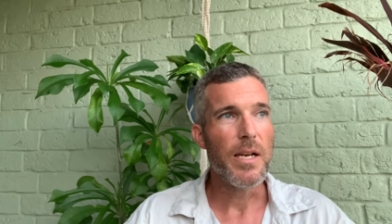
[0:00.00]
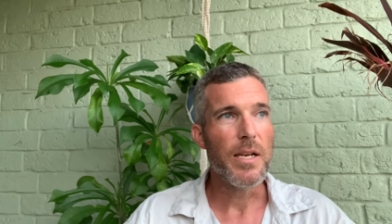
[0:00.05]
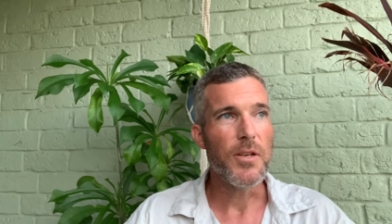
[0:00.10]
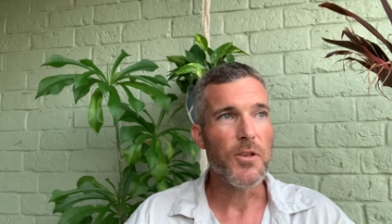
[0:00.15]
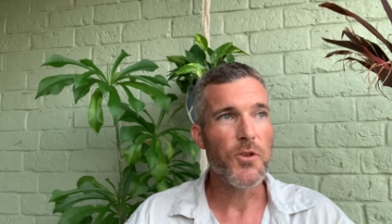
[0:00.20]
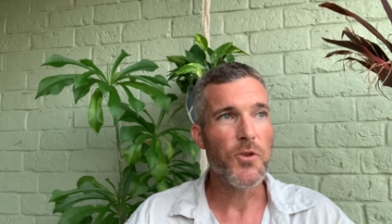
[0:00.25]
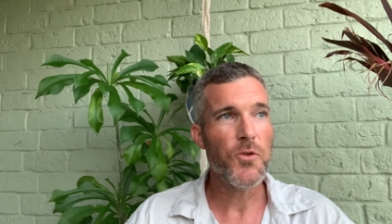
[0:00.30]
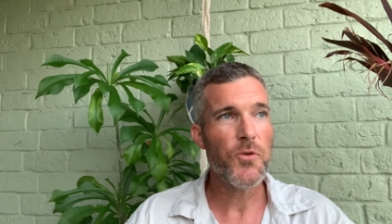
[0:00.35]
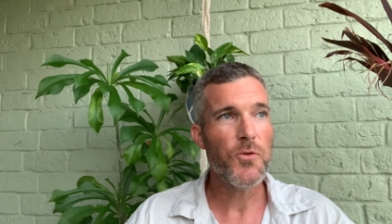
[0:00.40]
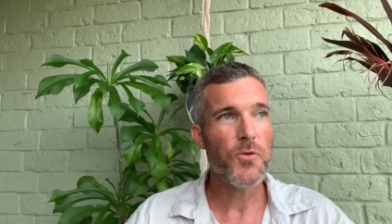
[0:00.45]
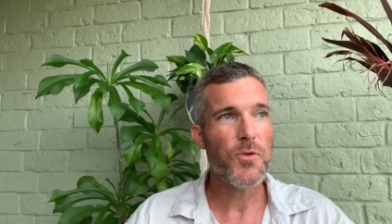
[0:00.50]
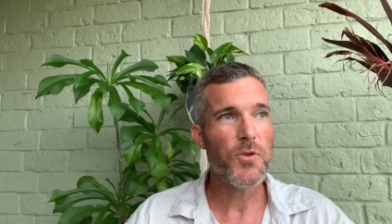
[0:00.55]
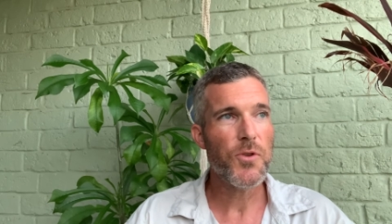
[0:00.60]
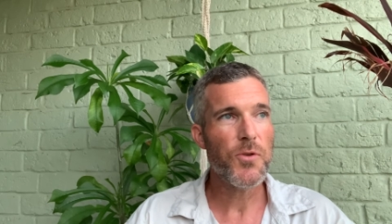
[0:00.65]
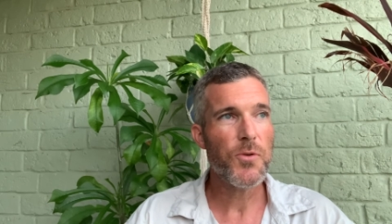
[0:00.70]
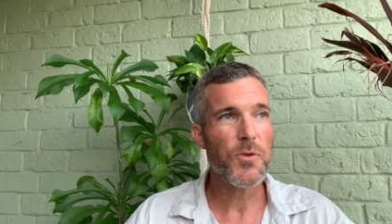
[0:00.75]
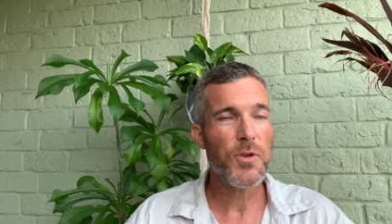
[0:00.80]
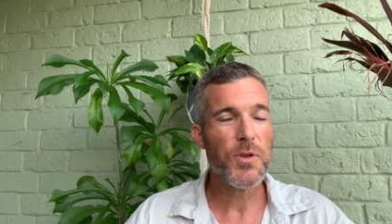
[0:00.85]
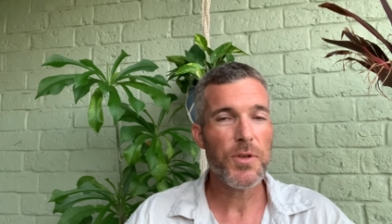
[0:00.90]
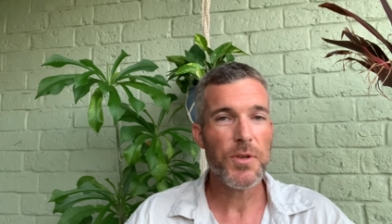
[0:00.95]

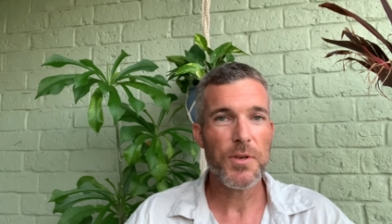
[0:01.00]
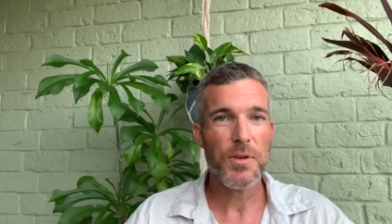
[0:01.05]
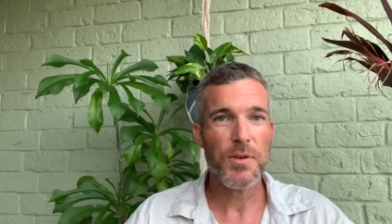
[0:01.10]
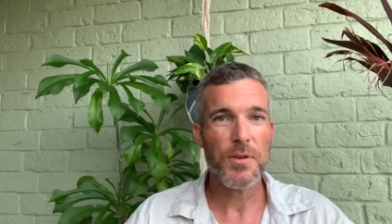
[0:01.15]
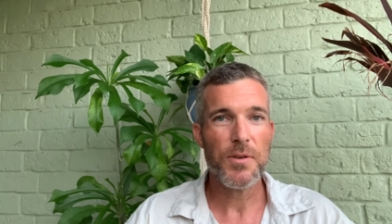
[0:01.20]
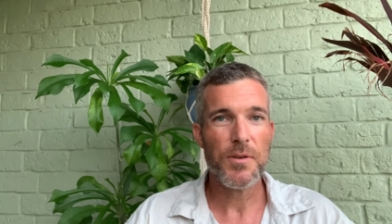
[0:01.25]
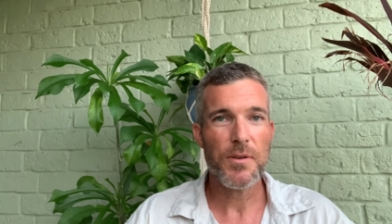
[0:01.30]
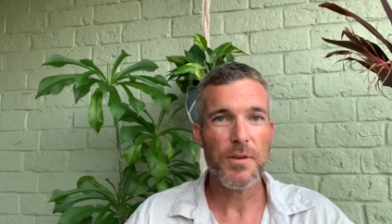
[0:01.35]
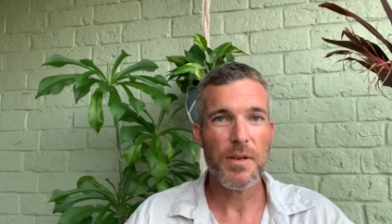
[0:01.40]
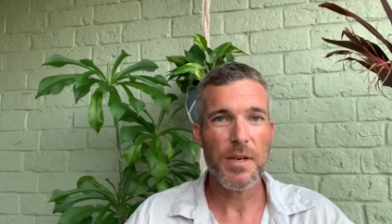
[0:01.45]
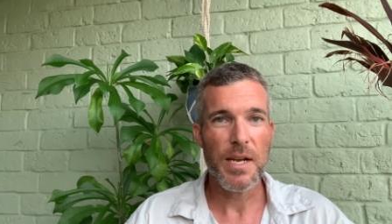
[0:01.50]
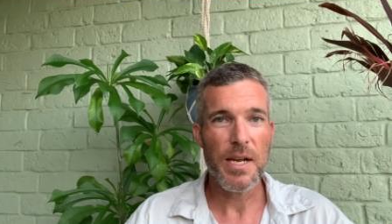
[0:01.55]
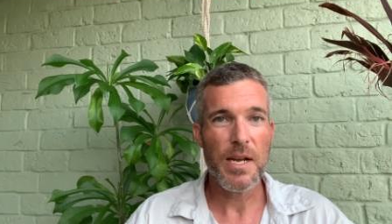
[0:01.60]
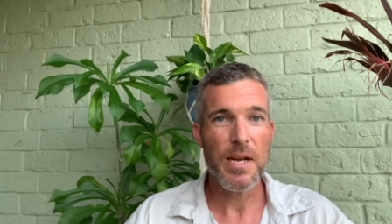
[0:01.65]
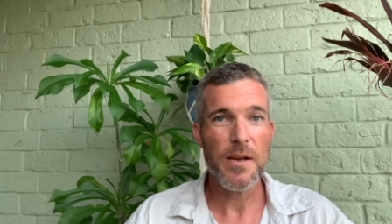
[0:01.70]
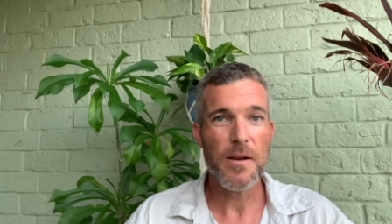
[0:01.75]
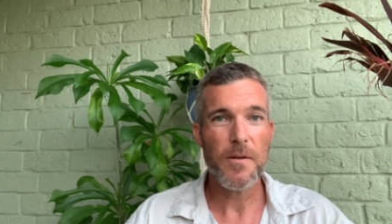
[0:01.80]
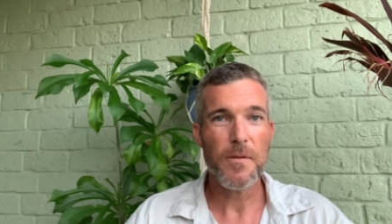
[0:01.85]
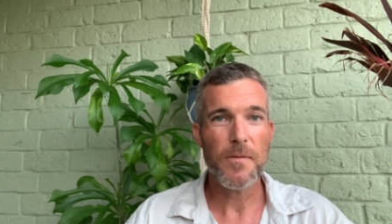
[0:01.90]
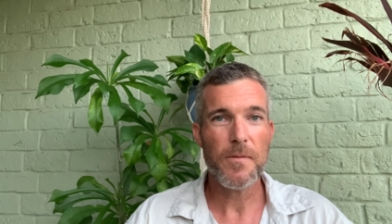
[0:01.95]
You can
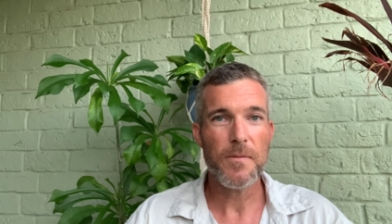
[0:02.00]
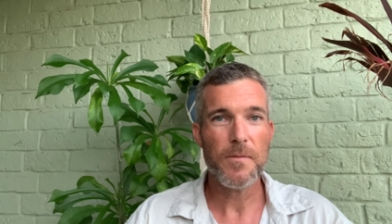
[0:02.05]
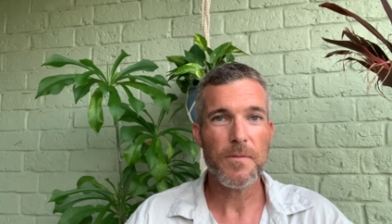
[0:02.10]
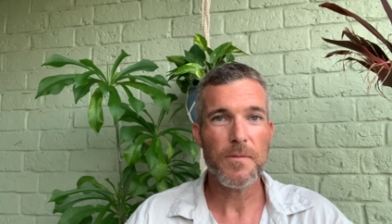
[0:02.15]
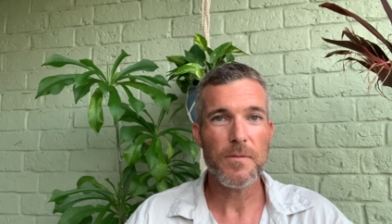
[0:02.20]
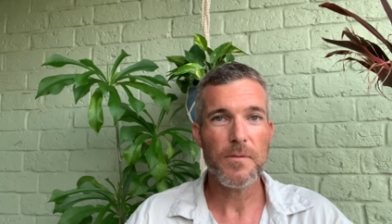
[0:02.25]
have,